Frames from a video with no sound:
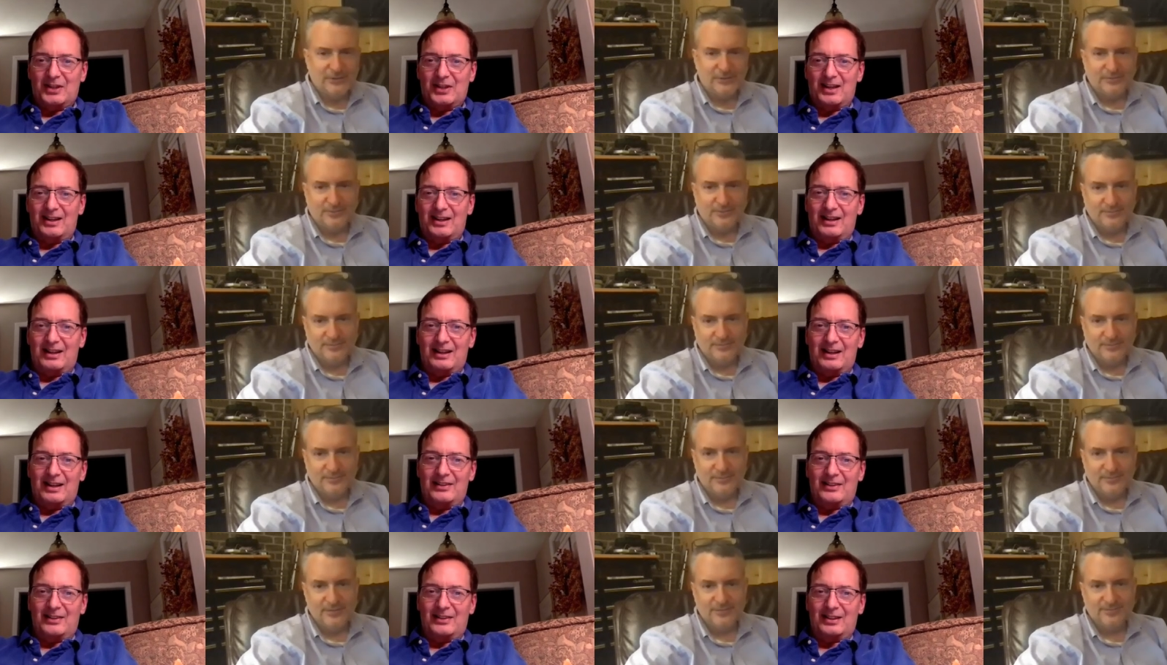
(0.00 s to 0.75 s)
Speaker 1: I,
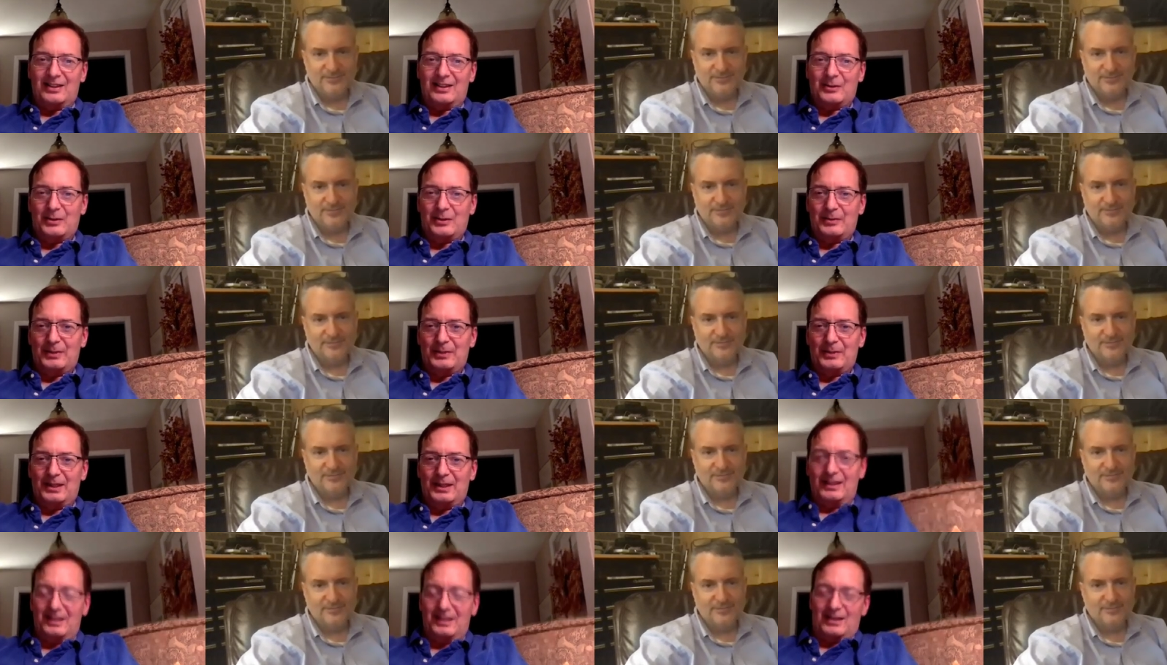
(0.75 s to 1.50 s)
think it would be
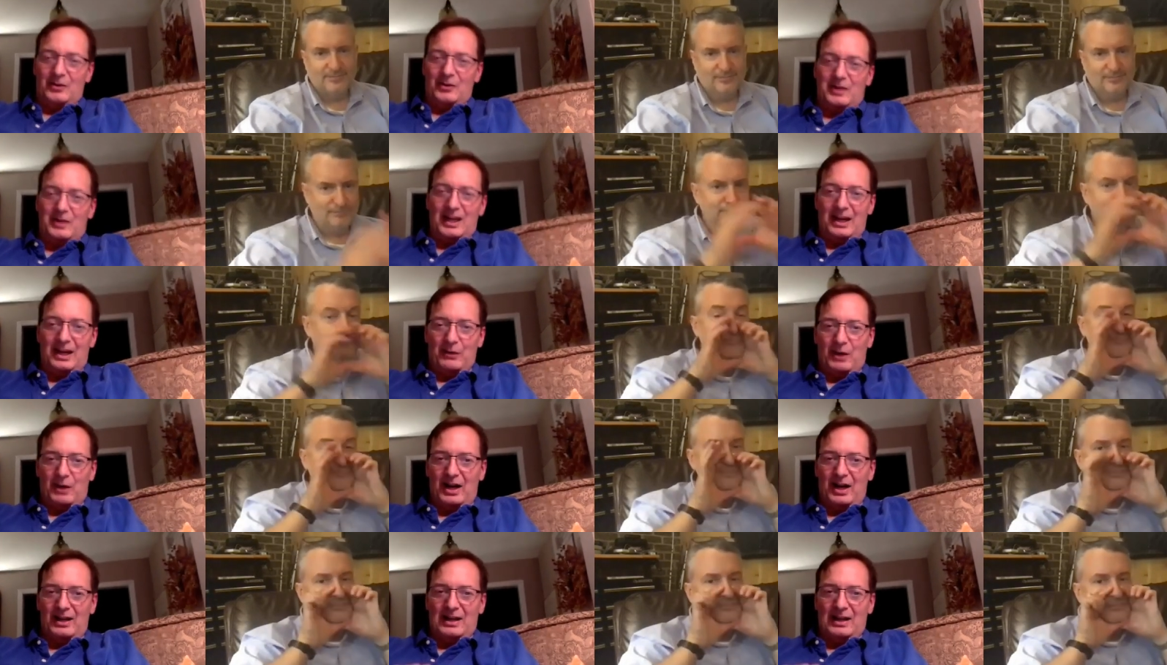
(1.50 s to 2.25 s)
okay right
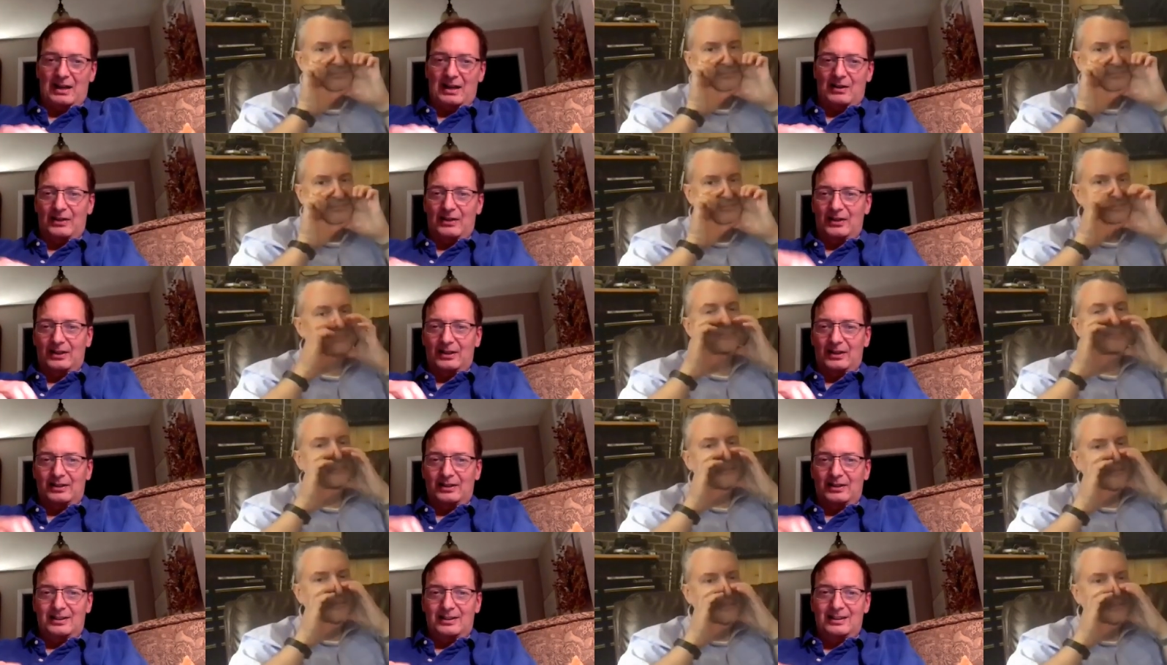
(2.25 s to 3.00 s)
now. I think
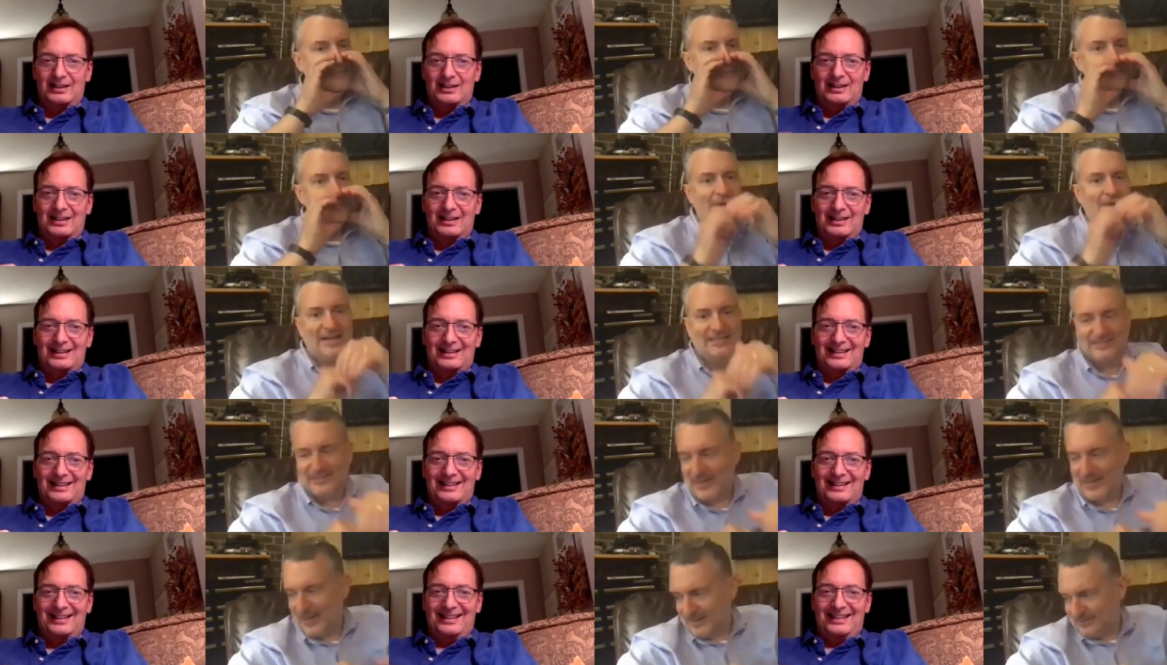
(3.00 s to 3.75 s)
mask
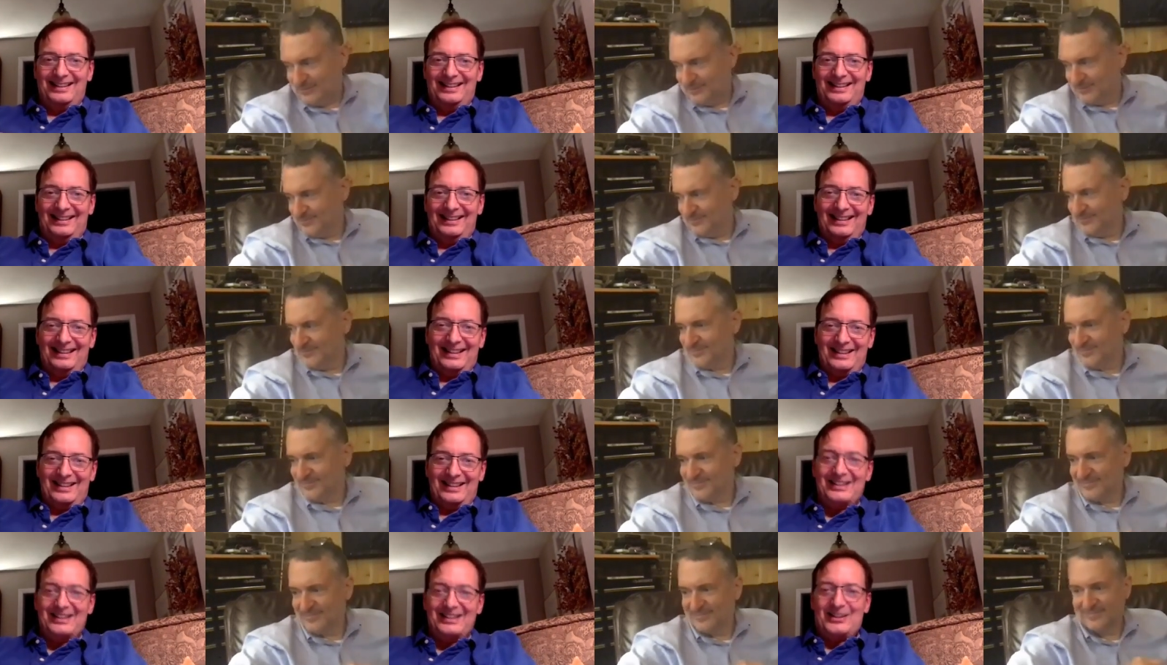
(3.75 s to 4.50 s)
up
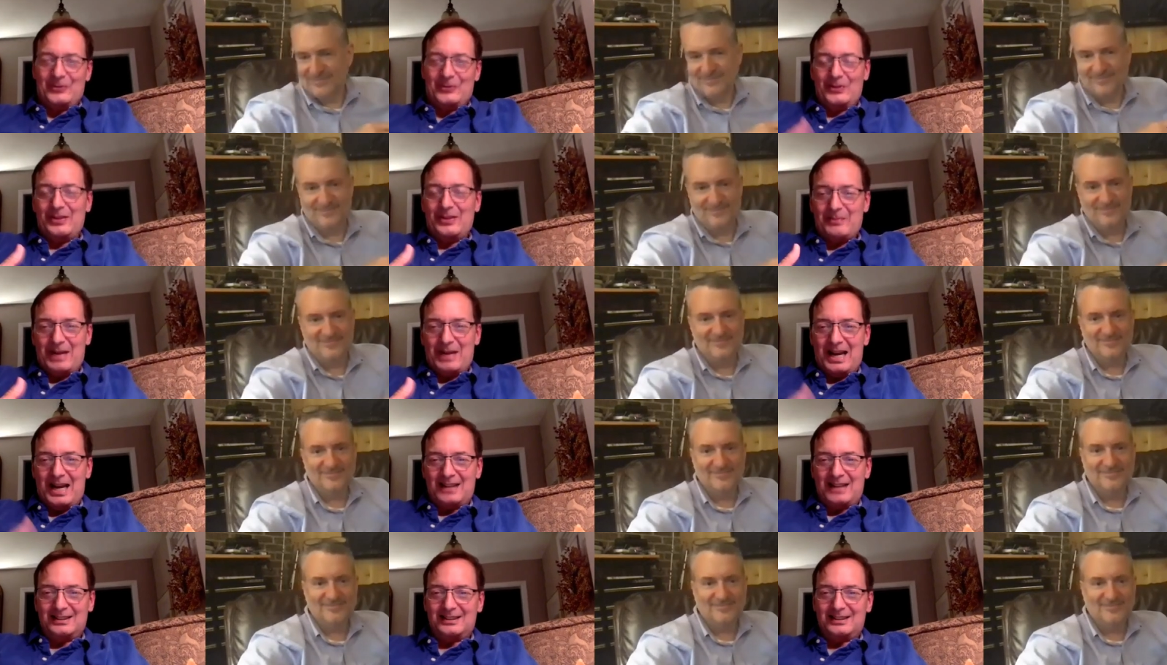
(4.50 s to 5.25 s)
with a mask.
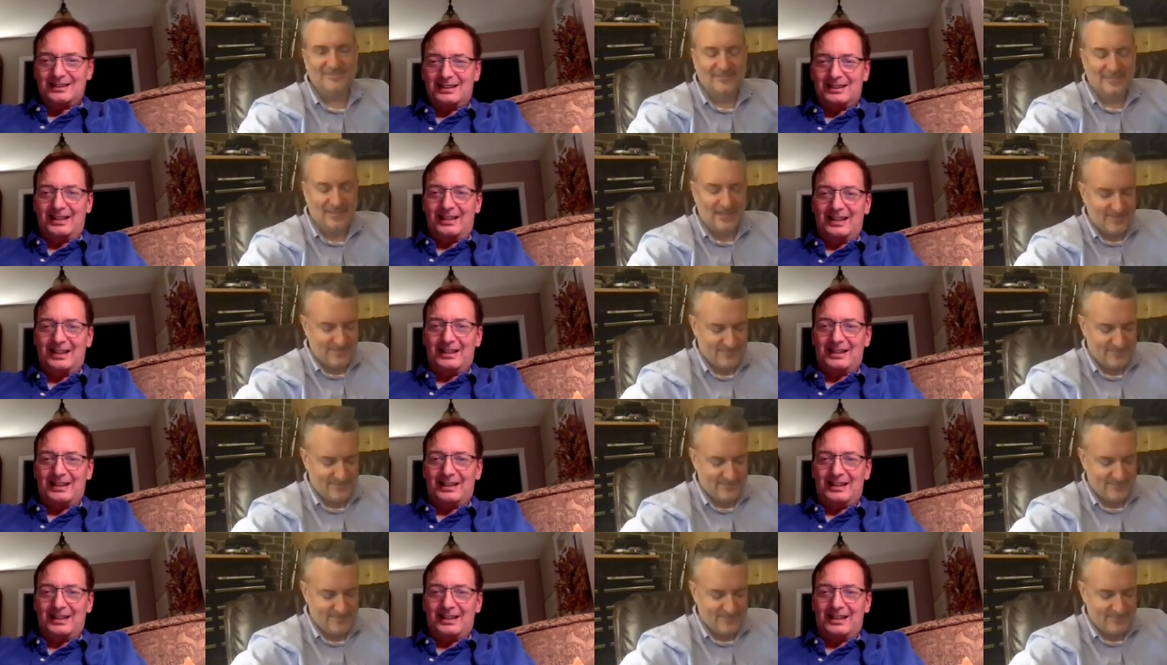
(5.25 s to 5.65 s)
Yeah.